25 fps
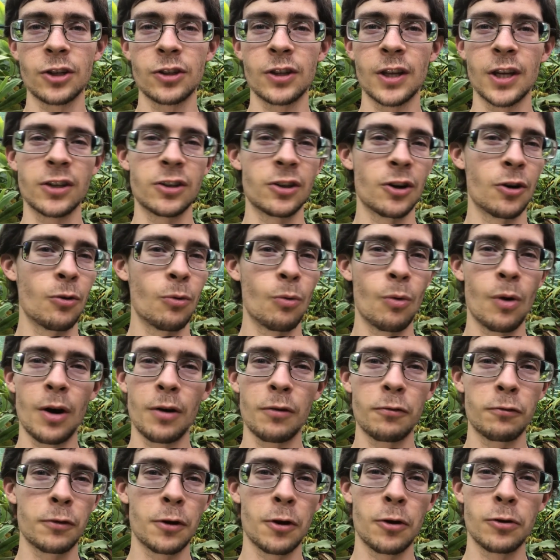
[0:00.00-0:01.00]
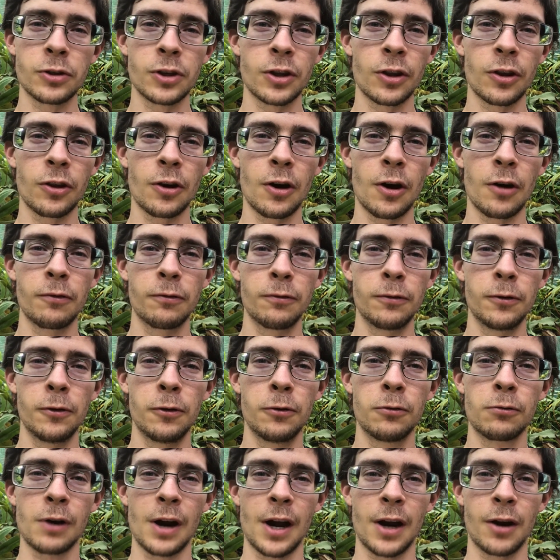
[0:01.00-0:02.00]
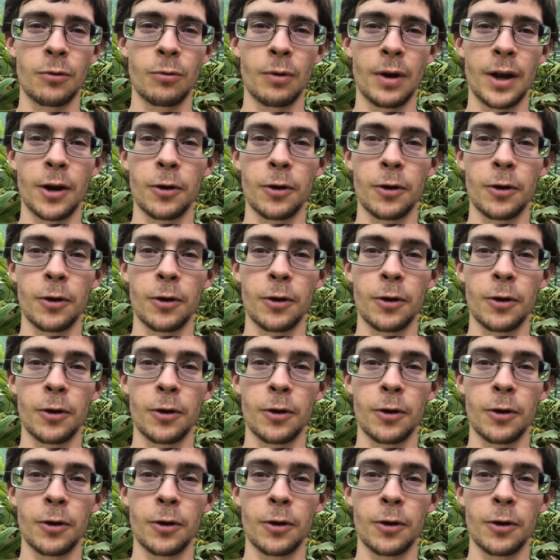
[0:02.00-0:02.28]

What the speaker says: that don't want frozen thawed food right away,